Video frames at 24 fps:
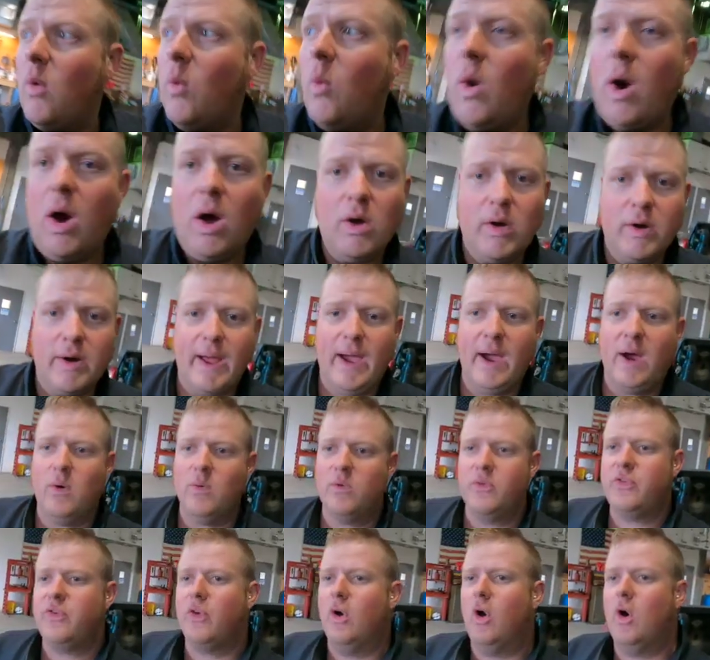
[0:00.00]
wallered
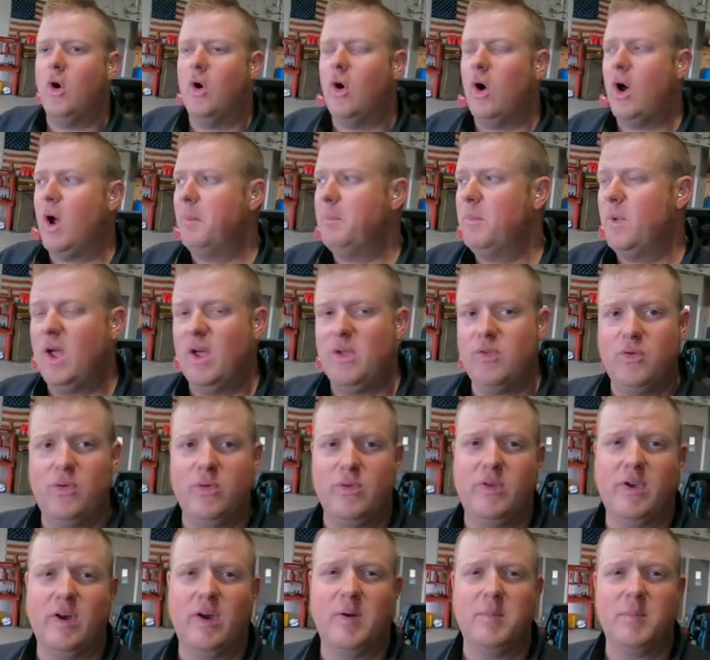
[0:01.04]
out, so I'm not too
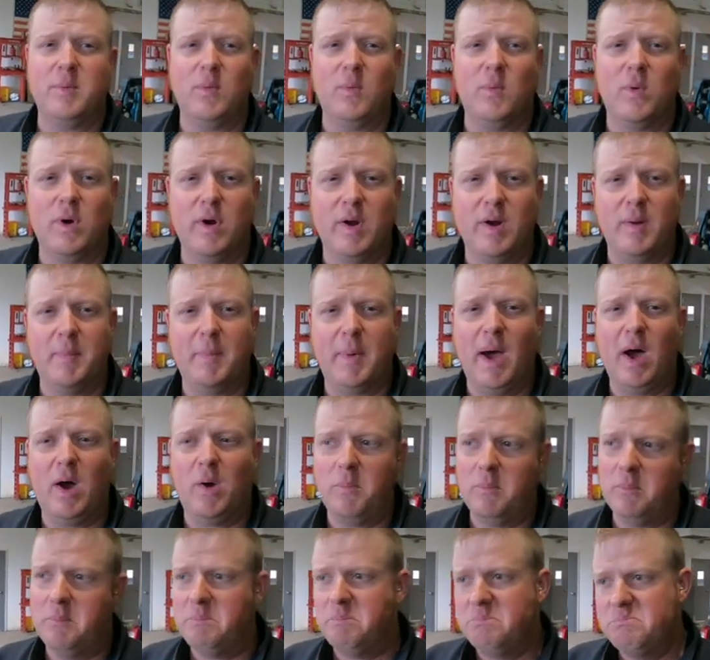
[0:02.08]
terribly worried about
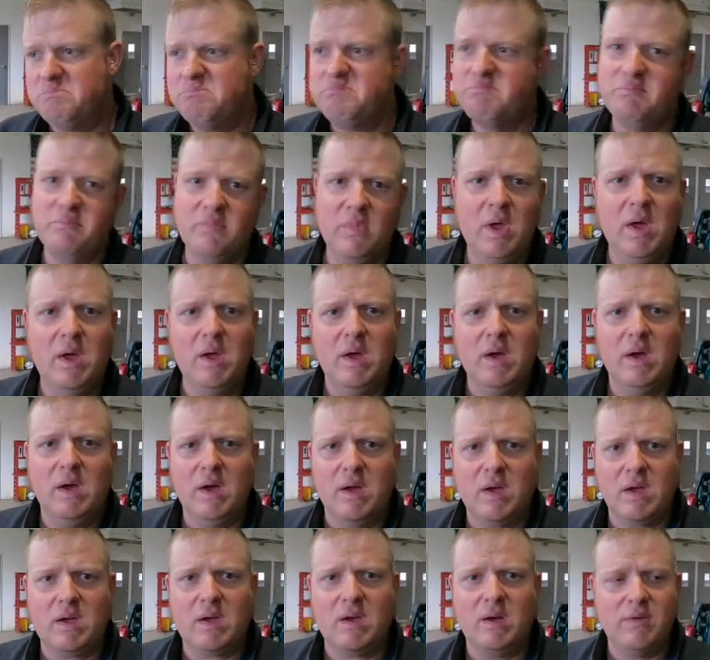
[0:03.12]

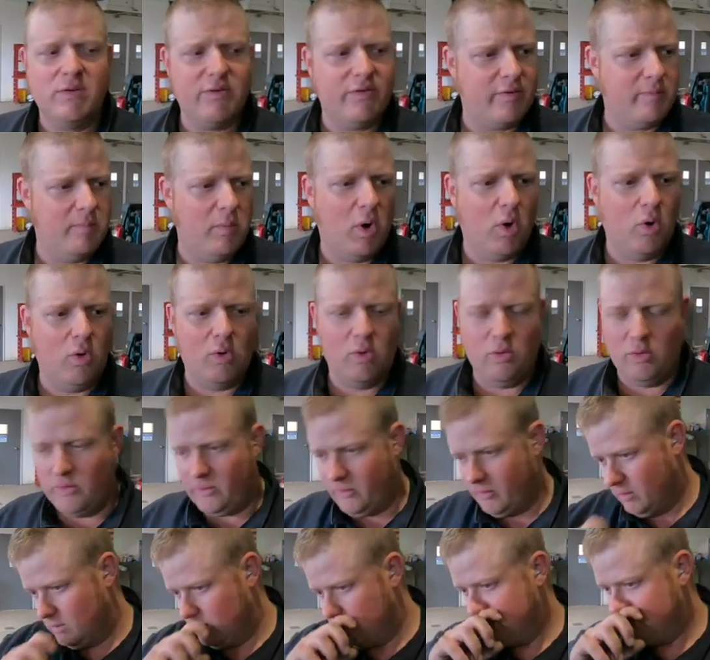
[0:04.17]
cutting some
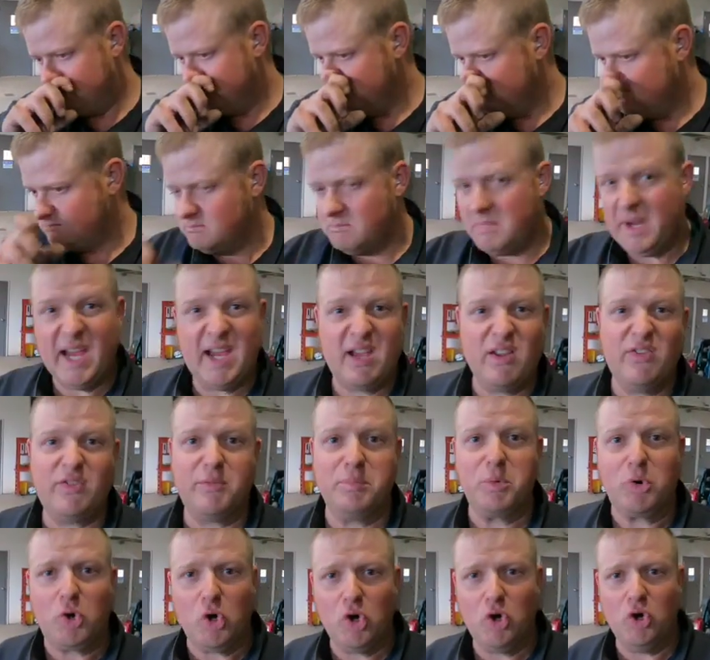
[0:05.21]
holes or making
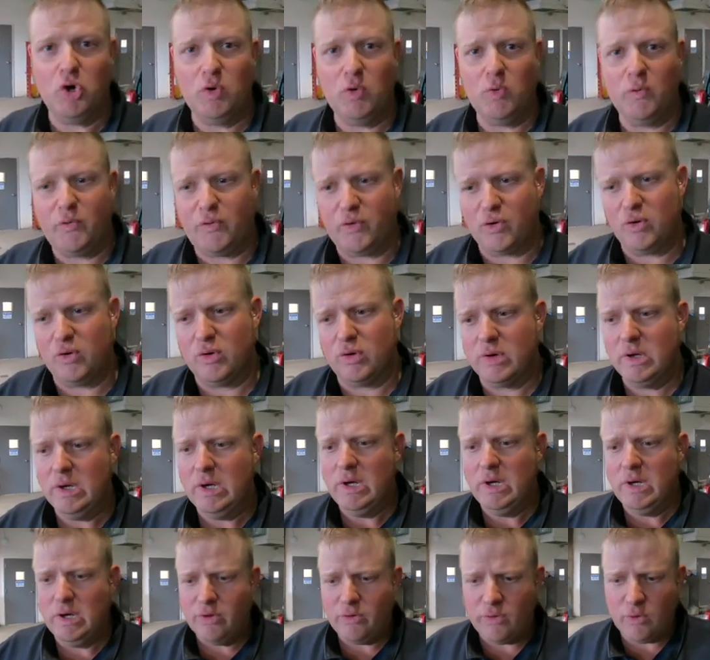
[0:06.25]
some grooves or
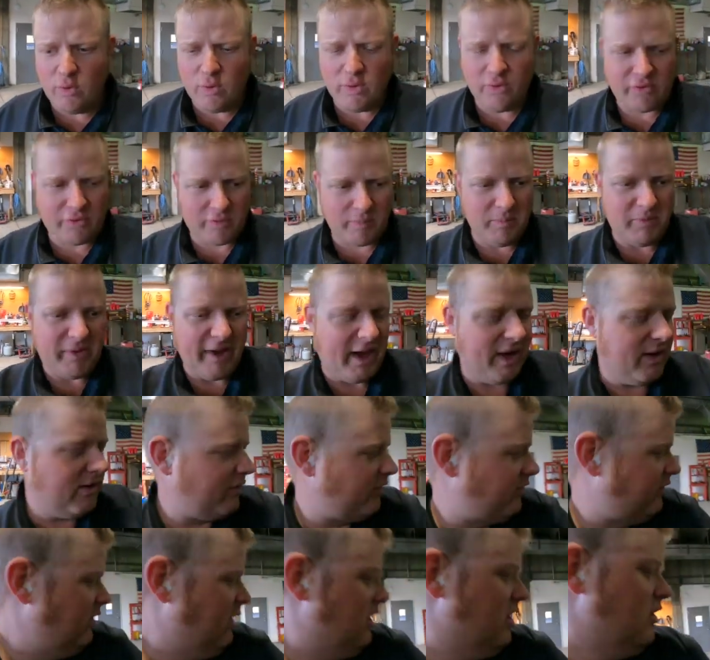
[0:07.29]
doing some
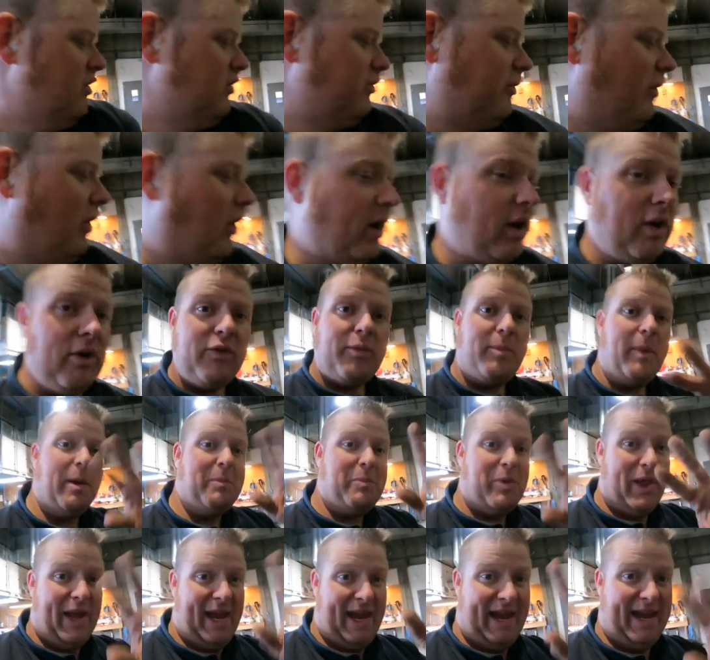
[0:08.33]
dents. So here's my
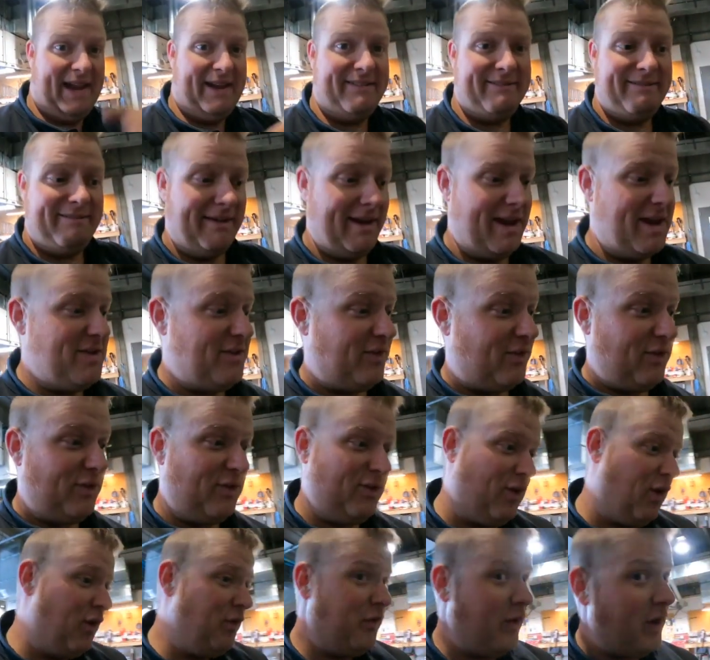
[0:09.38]
plan, and
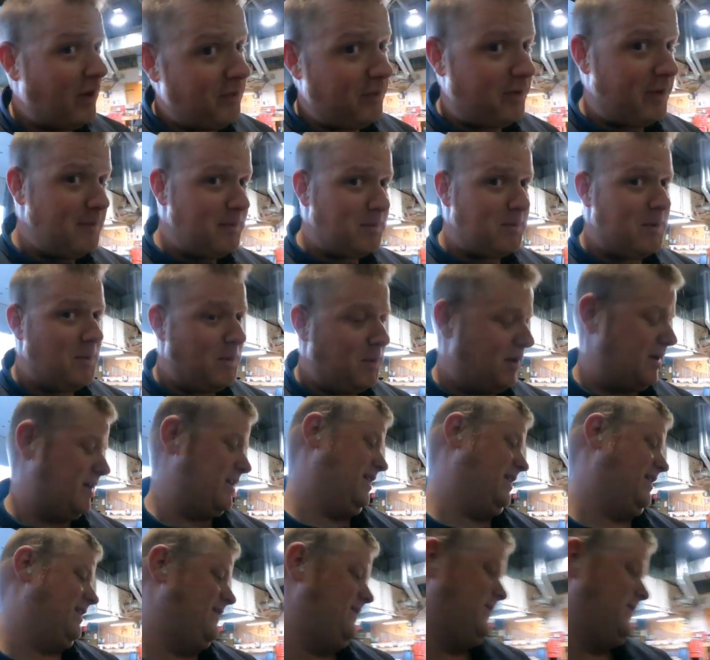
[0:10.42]
so far it seems to be working.